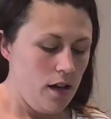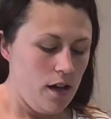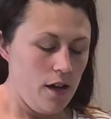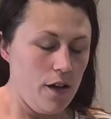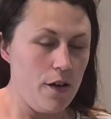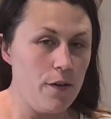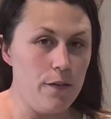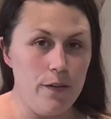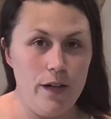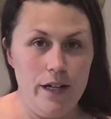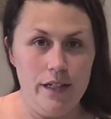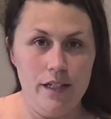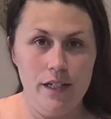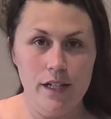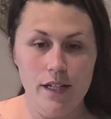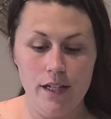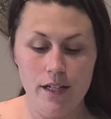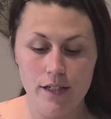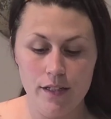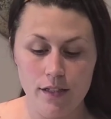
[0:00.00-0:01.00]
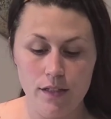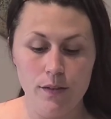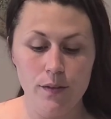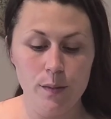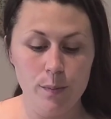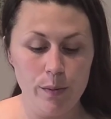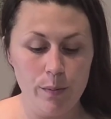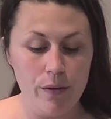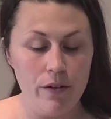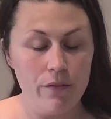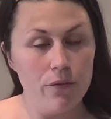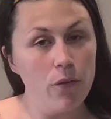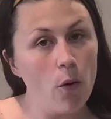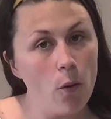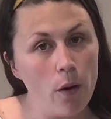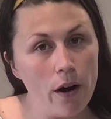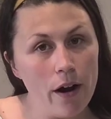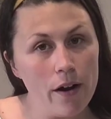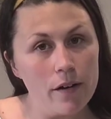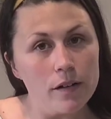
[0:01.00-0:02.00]
all right, so it's been about
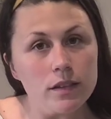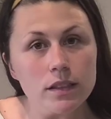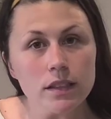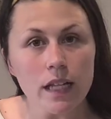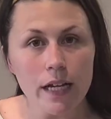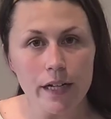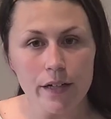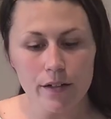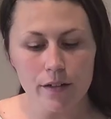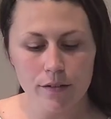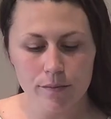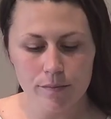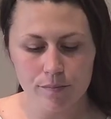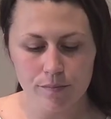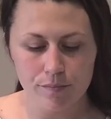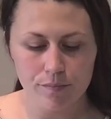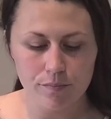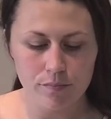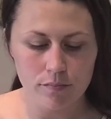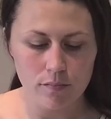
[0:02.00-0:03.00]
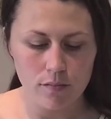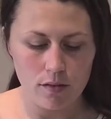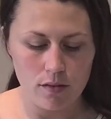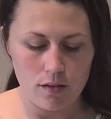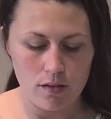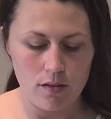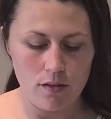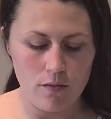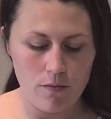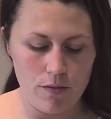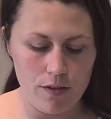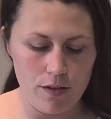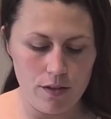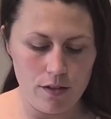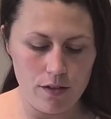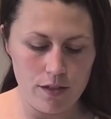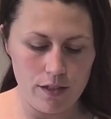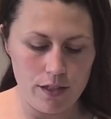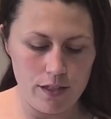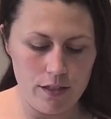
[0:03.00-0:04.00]
4 hours later with our
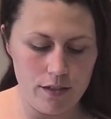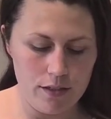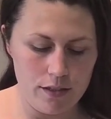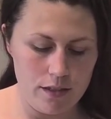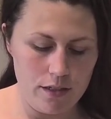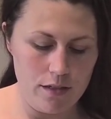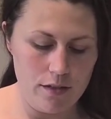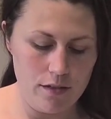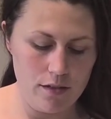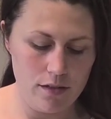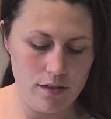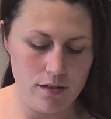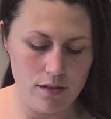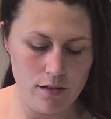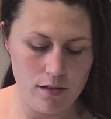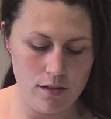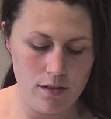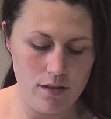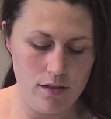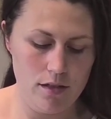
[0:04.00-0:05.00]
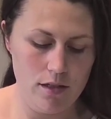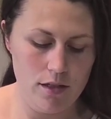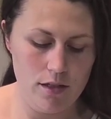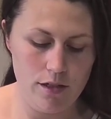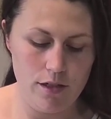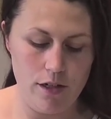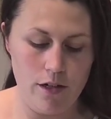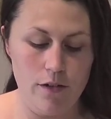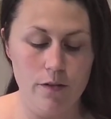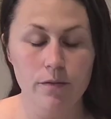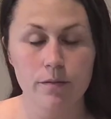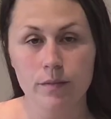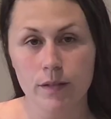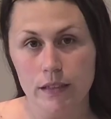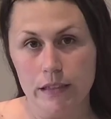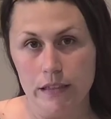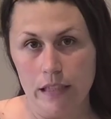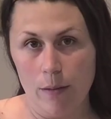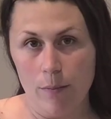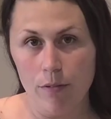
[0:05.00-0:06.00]
yeast dough.
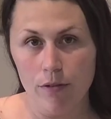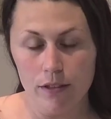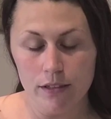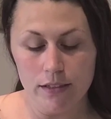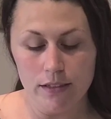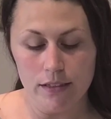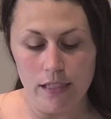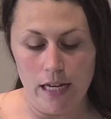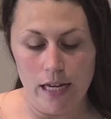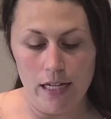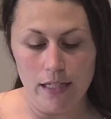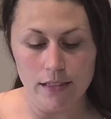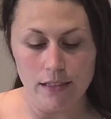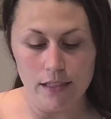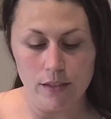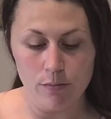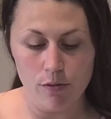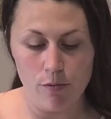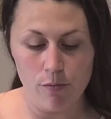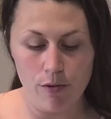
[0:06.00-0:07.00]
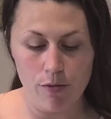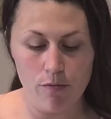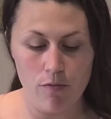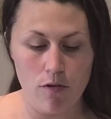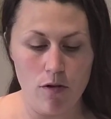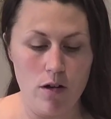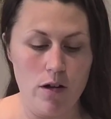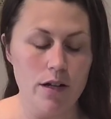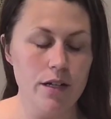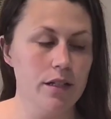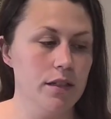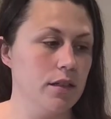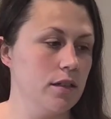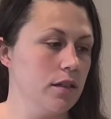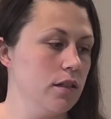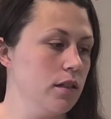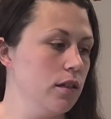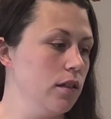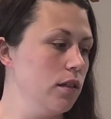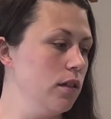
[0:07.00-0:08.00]
It's doubled in size. That's what we want.
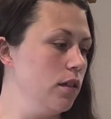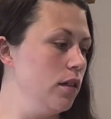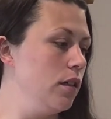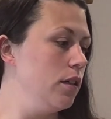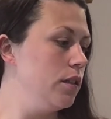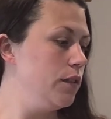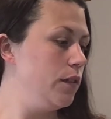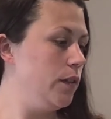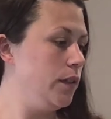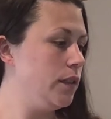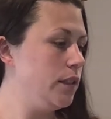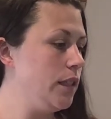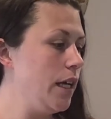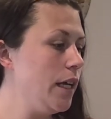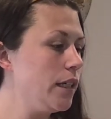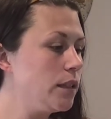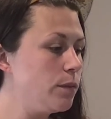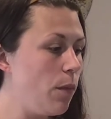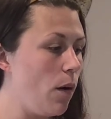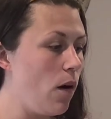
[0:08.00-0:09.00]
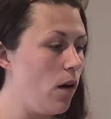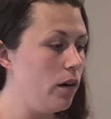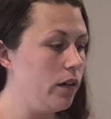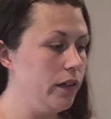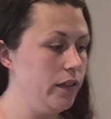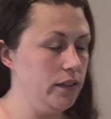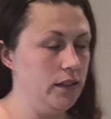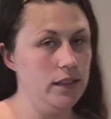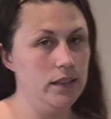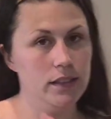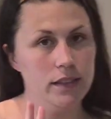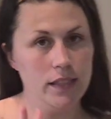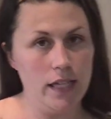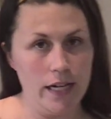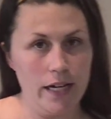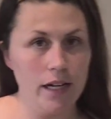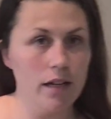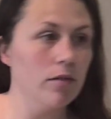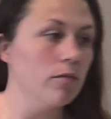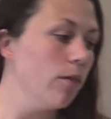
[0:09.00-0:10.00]
So this next part is a
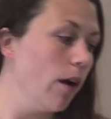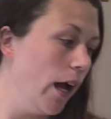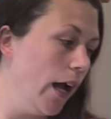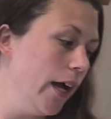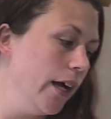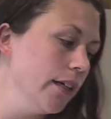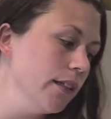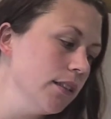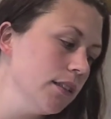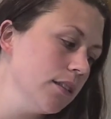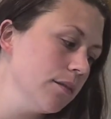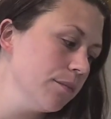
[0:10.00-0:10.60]
second rise.